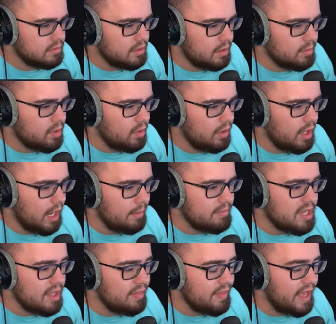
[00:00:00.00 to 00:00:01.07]
I'm going. I'm
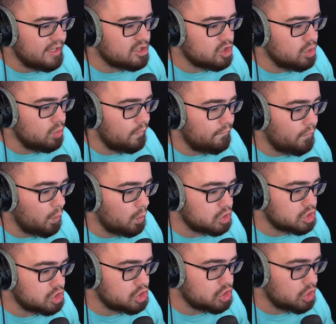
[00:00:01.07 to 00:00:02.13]
getting that suit for
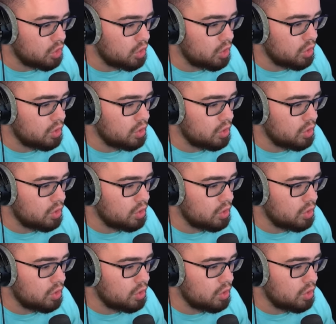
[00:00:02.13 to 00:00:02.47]
sure.